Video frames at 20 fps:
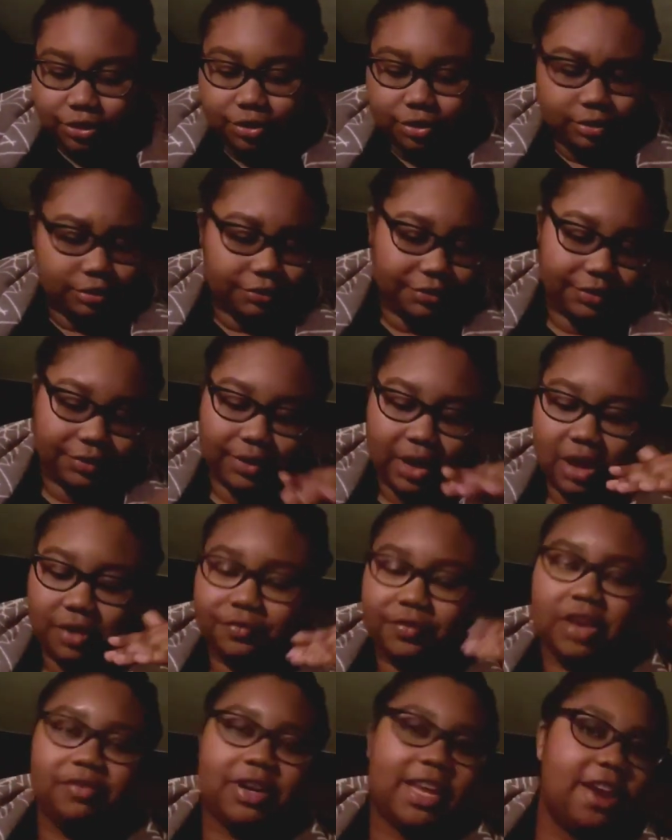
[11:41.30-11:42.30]
and
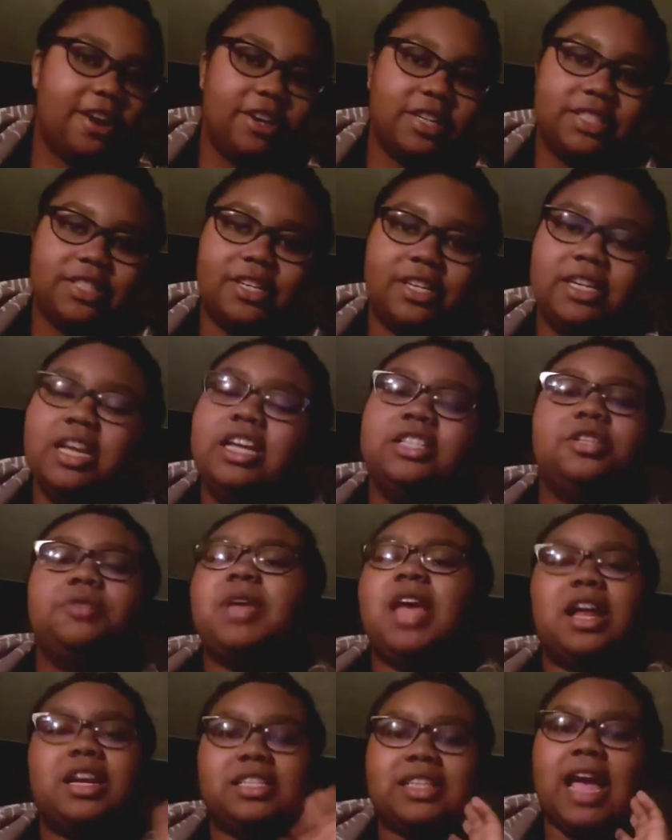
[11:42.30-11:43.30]
new favorite
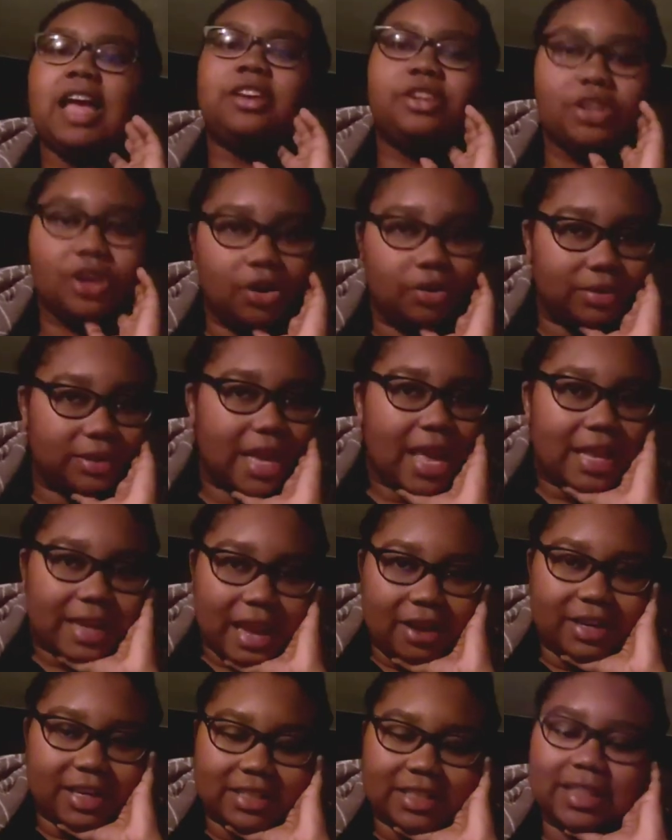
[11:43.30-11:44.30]
character. To be honest,
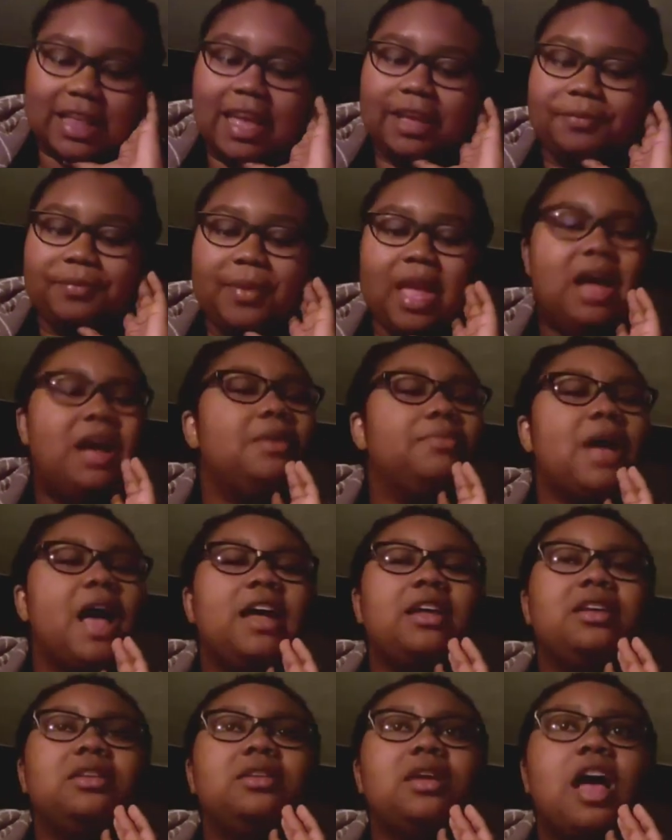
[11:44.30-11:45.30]
I don't. Now here's
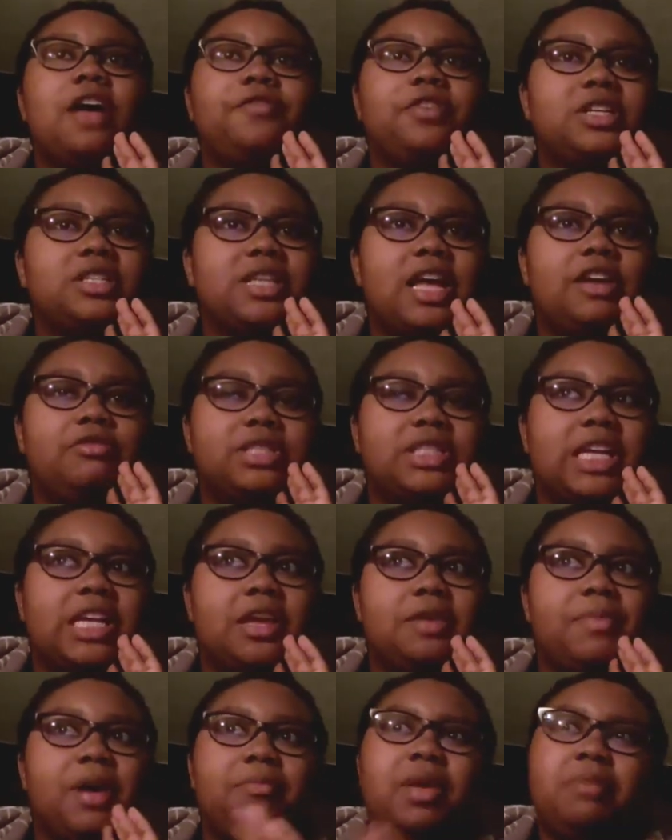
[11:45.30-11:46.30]
the thing. I
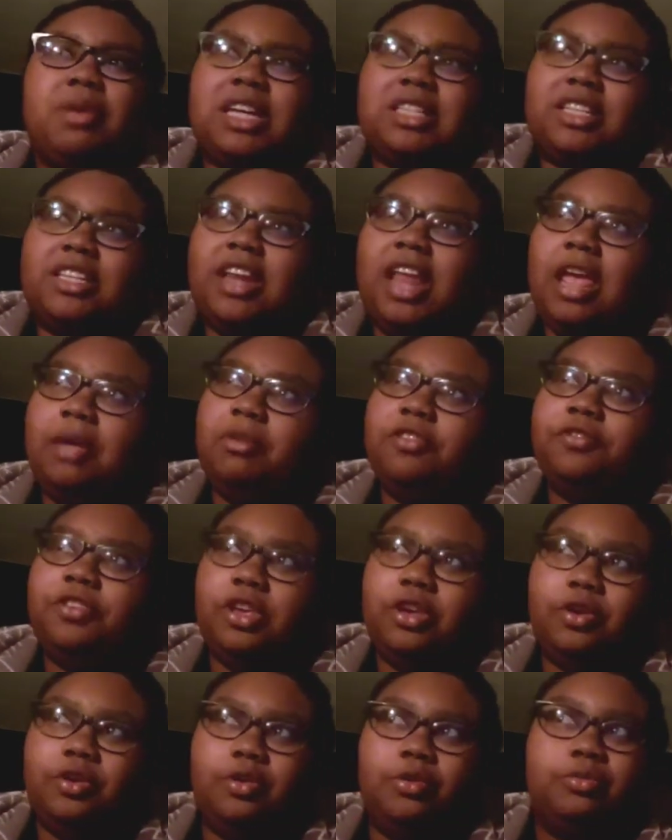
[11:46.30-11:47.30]
at first I was thinking about
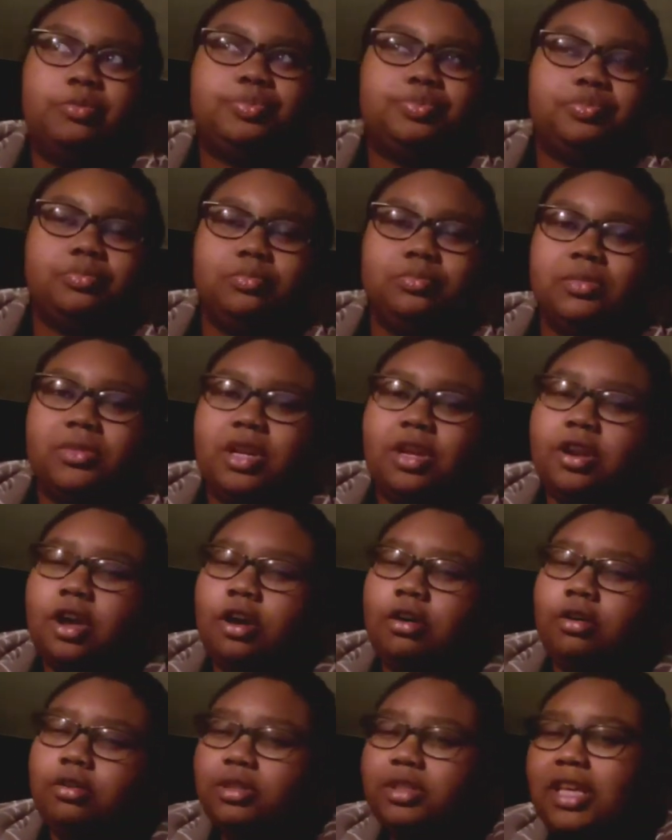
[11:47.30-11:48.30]
maybe I should name a
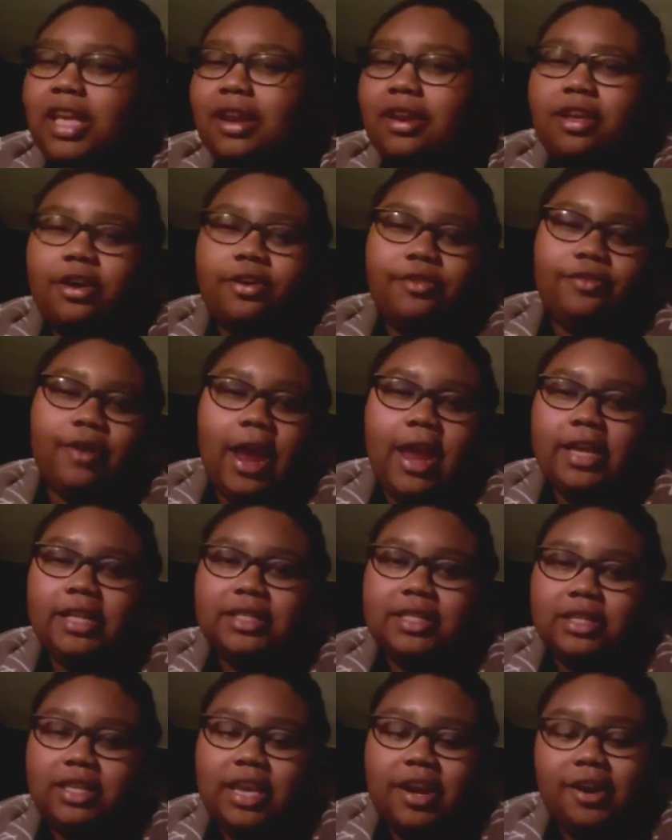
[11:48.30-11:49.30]
few, you know,
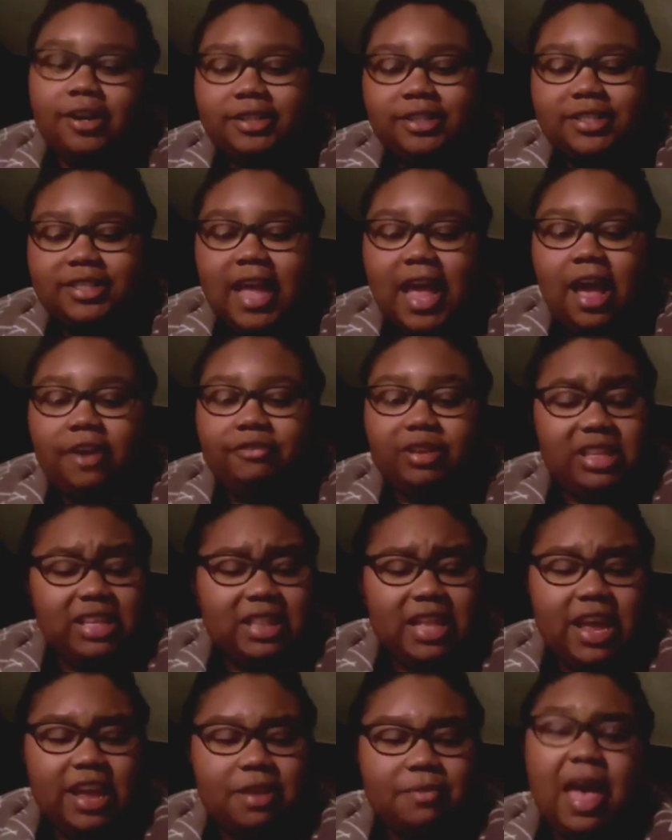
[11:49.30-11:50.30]
Kenya Wright
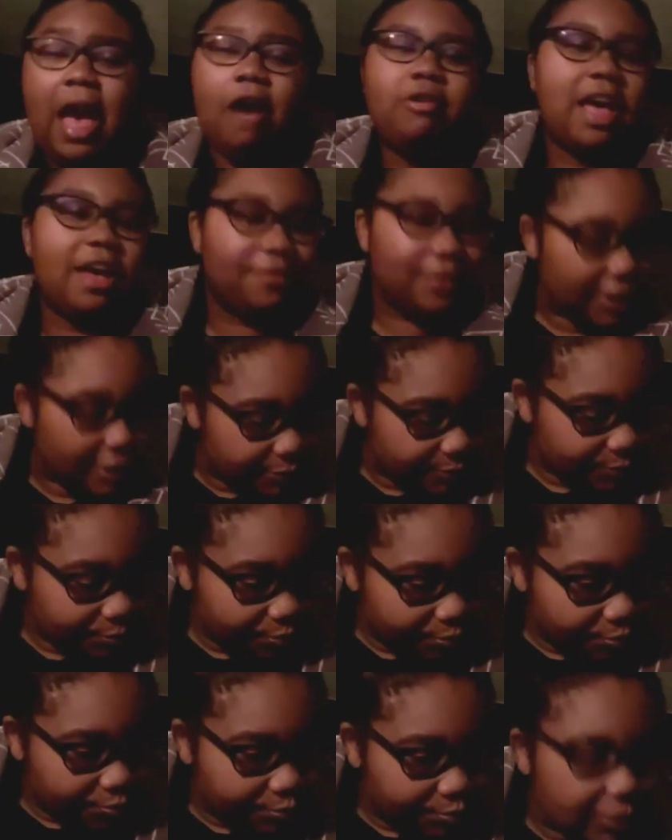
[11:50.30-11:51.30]
characters that I really like.
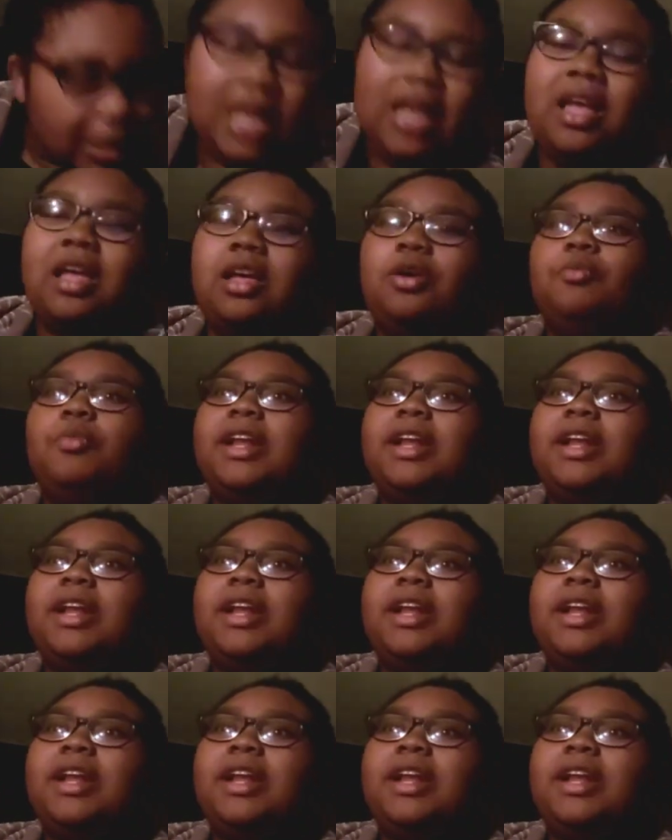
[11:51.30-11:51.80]
However,